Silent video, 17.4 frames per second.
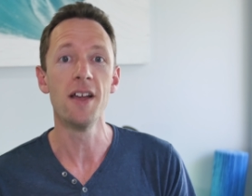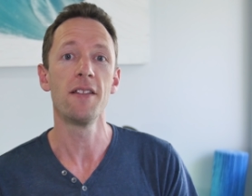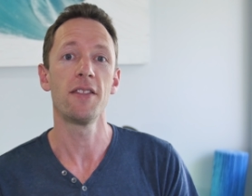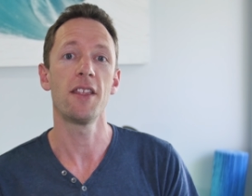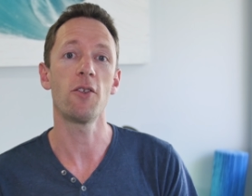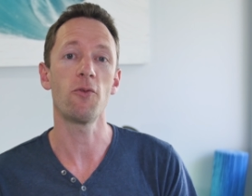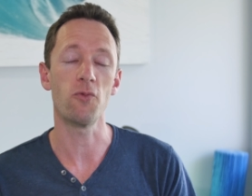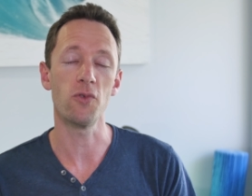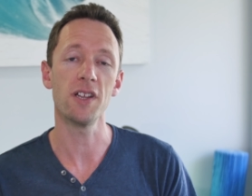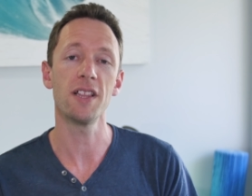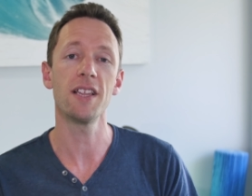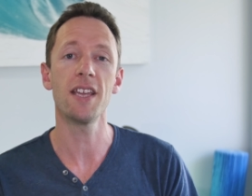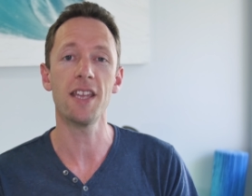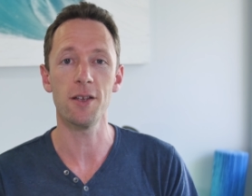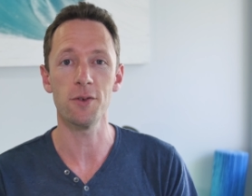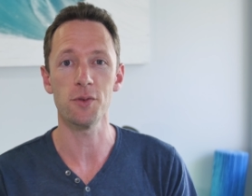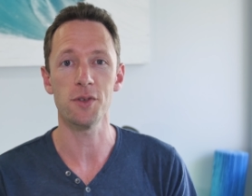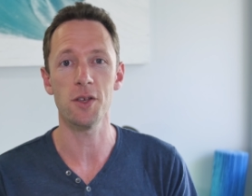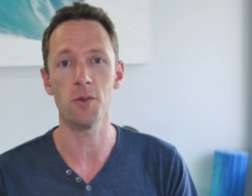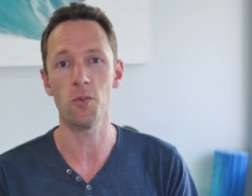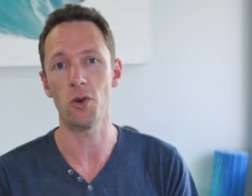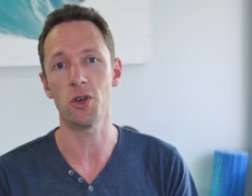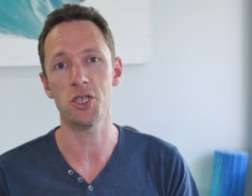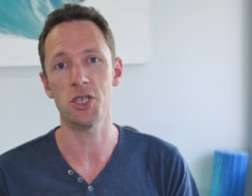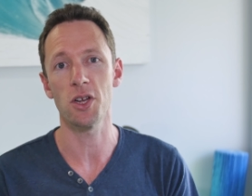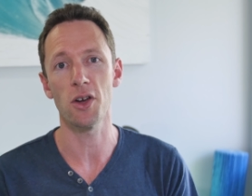that really kills the
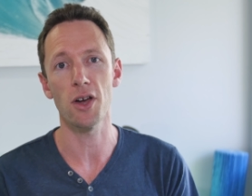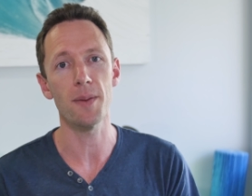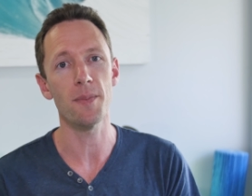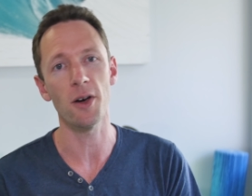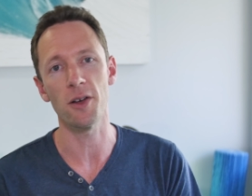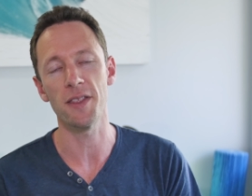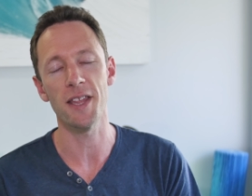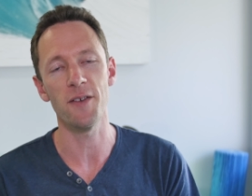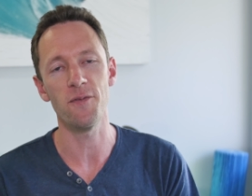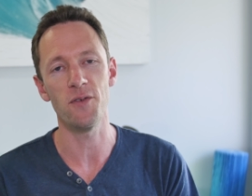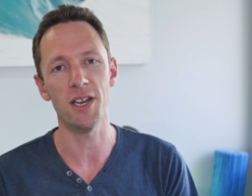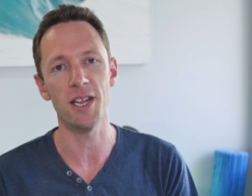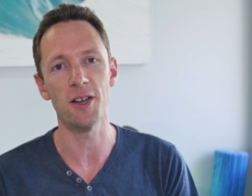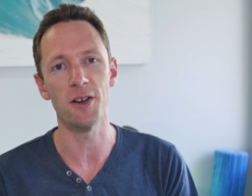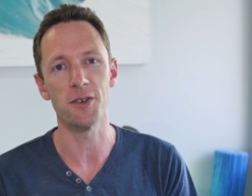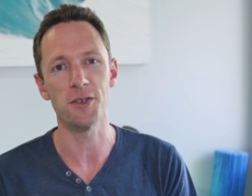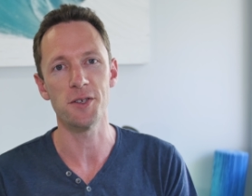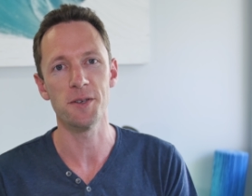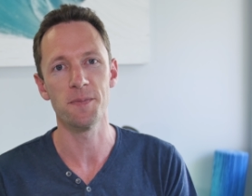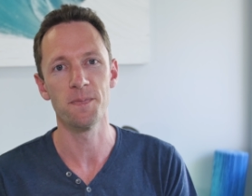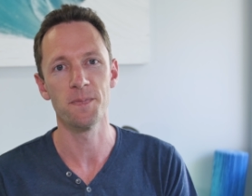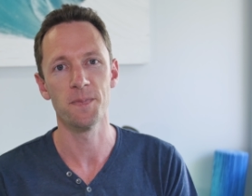watch time on their videos.